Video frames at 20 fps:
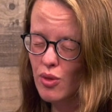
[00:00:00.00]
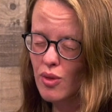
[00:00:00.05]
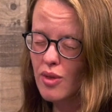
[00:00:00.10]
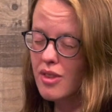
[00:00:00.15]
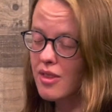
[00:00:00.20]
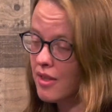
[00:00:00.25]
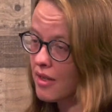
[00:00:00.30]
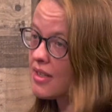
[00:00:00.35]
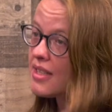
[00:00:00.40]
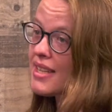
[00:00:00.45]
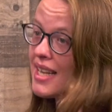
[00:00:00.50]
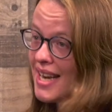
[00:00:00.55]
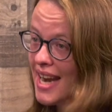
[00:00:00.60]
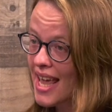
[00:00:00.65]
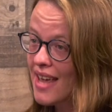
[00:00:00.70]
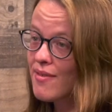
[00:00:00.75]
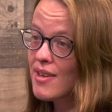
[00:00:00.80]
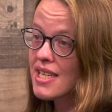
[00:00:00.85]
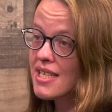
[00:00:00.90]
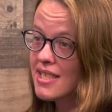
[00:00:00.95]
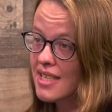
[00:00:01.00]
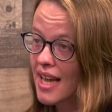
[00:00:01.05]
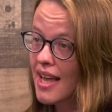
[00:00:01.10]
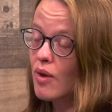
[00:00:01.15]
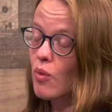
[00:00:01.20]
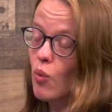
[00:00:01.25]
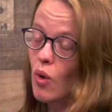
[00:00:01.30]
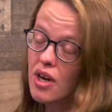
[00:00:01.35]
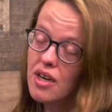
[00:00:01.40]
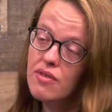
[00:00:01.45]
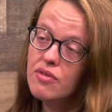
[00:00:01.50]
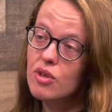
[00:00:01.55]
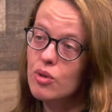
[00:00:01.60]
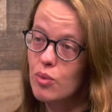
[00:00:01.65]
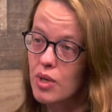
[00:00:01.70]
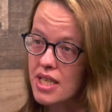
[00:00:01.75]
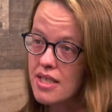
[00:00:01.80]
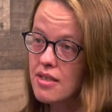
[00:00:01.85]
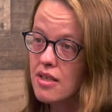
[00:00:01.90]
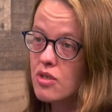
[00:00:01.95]
The Navy said one of the
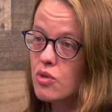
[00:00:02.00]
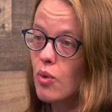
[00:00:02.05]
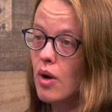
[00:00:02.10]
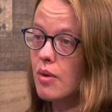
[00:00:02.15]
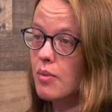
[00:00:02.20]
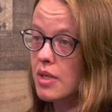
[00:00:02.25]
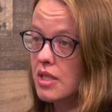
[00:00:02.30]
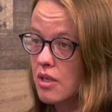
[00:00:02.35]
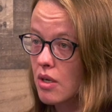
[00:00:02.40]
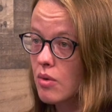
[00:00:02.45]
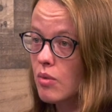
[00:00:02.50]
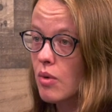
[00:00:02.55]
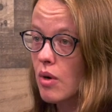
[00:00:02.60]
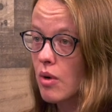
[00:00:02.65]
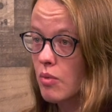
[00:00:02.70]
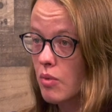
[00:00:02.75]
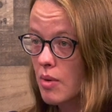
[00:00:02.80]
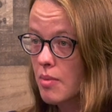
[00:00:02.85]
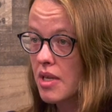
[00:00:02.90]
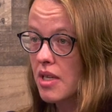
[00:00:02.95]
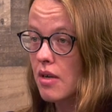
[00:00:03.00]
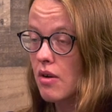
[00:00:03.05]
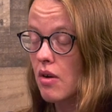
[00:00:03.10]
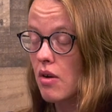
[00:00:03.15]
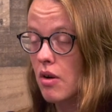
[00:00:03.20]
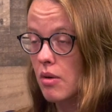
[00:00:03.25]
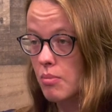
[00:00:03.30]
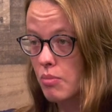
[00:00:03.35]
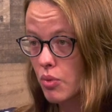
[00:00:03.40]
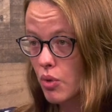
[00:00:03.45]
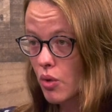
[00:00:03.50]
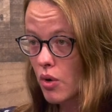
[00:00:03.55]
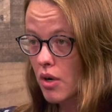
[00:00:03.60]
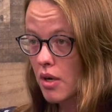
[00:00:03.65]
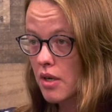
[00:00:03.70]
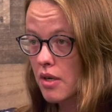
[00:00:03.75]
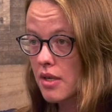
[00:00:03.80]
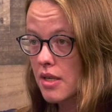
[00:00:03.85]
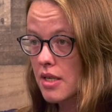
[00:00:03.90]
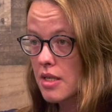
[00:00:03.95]
reasons why we don't want women on
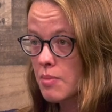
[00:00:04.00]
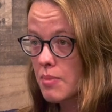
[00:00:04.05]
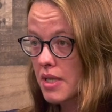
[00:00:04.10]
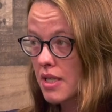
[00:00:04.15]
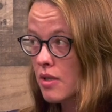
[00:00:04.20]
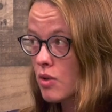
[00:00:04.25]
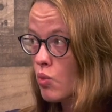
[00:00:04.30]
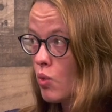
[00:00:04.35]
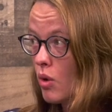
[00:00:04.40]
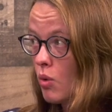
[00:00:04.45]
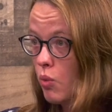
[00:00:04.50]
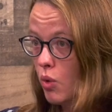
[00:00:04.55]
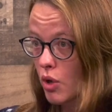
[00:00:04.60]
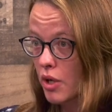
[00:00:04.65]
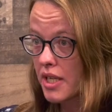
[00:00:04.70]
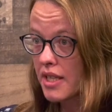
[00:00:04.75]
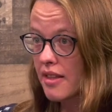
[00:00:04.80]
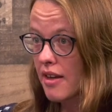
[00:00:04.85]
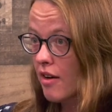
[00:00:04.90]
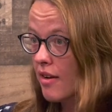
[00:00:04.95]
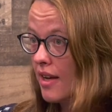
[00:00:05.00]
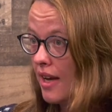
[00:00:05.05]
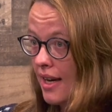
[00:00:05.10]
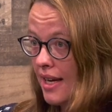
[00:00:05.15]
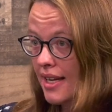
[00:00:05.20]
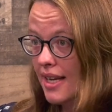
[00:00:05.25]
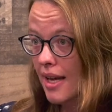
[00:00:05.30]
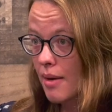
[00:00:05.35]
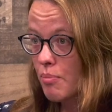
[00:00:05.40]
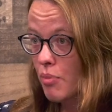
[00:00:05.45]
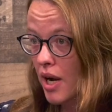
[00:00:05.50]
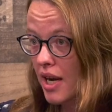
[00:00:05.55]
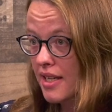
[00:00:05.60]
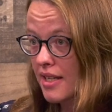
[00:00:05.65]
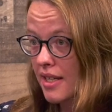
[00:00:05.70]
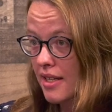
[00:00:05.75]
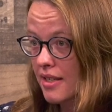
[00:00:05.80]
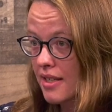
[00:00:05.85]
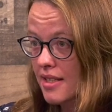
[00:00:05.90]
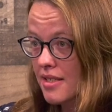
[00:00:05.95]
board is because we're worried they're going to get
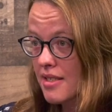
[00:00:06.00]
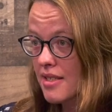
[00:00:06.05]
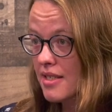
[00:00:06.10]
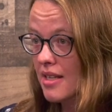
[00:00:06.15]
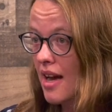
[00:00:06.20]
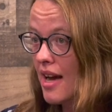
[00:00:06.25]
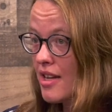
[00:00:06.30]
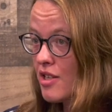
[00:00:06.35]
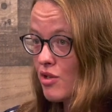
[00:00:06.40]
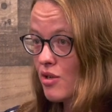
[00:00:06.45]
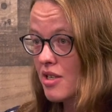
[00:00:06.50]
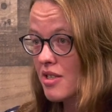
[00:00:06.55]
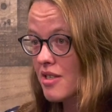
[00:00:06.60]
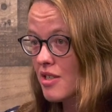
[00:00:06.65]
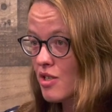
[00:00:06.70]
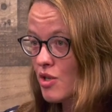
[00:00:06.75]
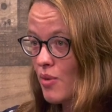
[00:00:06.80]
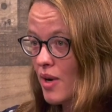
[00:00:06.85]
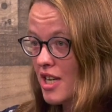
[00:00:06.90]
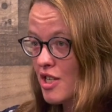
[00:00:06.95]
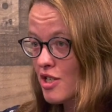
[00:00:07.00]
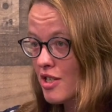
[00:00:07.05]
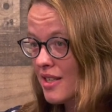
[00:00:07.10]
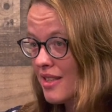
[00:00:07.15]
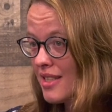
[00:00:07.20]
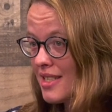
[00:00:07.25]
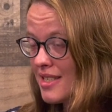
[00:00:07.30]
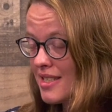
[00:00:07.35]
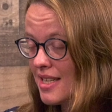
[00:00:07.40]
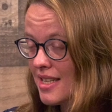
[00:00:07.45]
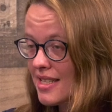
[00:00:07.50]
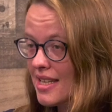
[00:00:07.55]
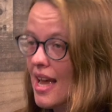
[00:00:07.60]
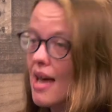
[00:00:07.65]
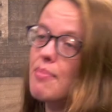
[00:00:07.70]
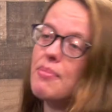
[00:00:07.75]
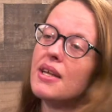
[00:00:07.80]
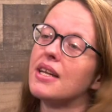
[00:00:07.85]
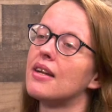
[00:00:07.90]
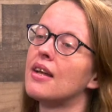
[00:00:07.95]
pregnant because it's a high-stress situation and these things
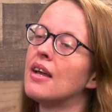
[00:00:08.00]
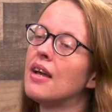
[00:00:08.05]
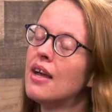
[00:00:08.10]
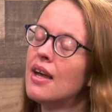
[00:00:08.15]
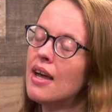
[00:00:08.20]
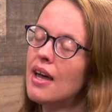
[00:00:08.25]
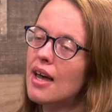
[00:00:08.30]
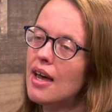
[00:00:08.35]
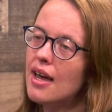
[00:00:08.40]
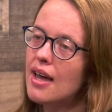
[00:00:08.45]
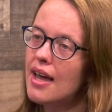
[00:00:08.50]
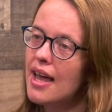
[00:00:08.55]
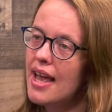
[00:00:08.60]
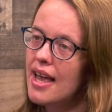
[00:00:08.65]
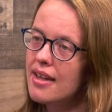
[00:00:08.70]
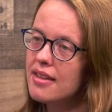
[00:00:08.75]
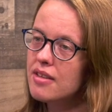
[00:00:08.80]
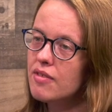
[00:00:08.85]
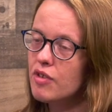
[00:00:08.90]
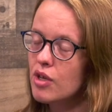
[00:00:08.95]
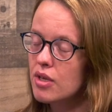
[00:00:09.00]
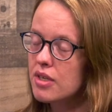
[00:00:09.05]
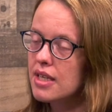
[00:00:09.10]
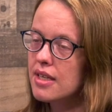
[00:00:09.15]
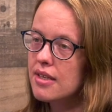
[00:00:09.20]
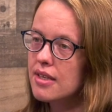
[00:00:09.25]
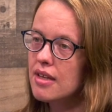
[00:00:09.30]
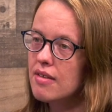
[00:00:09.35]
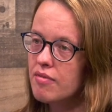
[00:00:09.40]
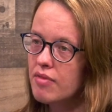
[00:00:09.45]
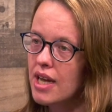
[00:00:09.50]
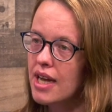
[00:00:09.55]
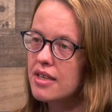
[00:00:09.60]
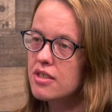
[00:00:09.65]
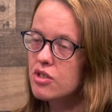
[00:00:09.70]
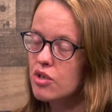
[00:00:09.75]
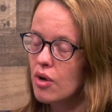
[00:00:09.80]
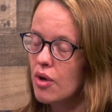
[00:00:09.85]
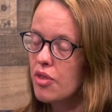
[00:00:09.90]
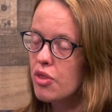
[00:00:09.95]
happen. And the Vulcan, in fact,
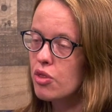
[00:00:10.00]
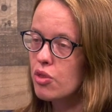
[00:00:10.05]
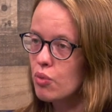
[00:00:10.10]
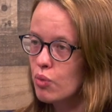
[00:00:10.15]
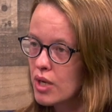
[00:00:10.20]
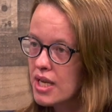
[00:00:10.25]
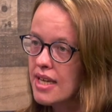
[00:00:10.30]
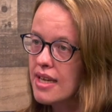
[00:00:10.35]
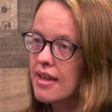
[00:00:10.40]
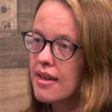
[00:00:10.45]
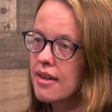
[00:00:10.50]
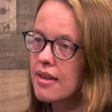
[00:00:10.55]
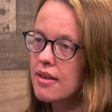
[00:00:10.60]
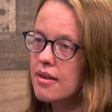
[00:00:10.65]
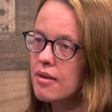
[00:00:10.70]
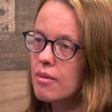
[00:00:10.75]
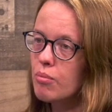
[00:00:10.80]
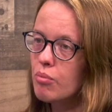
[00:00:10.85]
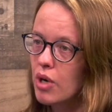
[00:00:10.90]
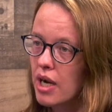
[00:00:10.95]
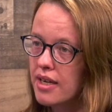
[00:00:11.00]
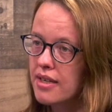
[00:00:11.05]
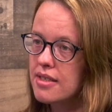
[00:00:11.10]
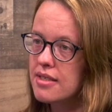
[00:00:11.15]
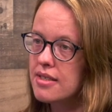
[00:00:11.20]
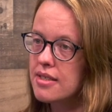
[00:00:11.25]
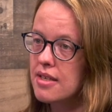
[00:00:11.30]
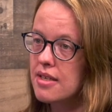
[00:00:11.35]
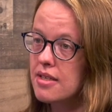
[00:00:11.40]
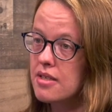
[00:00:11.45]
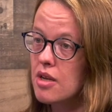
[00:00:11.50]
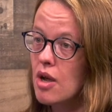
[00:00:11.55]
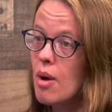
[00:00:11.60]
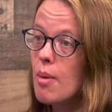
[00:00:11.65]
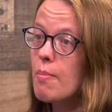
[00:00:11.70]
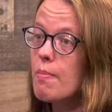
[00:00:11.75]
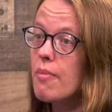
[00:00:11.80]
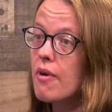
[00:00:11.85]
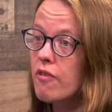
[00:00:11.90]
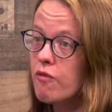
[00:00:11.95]
saw 3 pregnancies
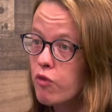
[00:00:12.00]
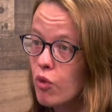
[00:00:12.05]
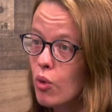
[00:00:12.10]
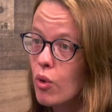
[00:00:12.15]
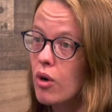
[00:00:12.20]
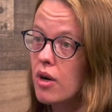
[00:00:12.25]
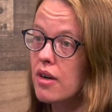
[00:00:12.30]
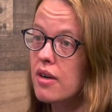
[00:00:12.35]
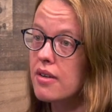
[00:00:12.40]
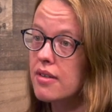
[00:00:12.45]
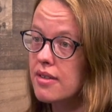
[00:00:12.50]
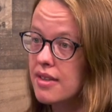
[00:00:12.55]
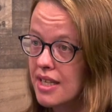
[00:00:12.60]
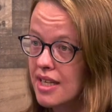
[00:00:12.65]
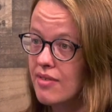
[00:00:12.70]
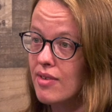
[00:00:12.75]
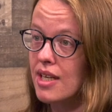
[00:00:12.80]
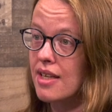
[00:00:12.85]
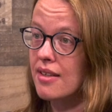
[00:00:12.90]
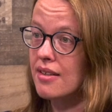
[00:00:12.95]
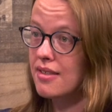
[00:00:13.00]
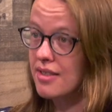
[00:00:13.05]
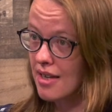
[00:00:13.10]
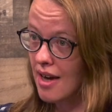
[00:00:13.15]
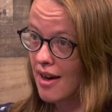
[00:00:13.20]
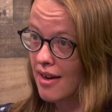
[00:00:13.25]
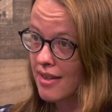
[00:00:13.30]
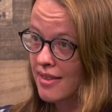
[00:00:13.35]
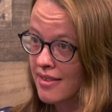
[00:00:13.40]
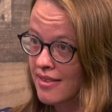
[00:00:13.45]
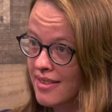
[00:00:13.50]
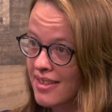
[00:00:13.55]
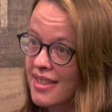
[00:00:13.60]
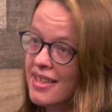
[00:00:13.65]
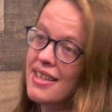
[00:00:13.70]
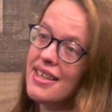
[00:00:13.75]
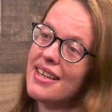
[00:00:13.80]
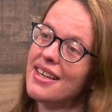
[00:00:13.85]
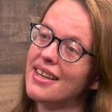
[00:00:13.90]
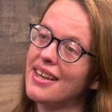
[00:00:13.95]
before leaving dock.
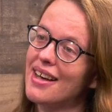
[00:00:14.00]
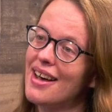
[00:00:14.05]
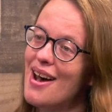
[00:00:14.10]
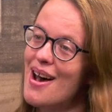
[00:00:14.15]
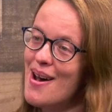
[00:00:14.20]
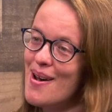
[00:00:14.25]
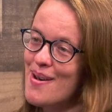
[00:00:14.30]
That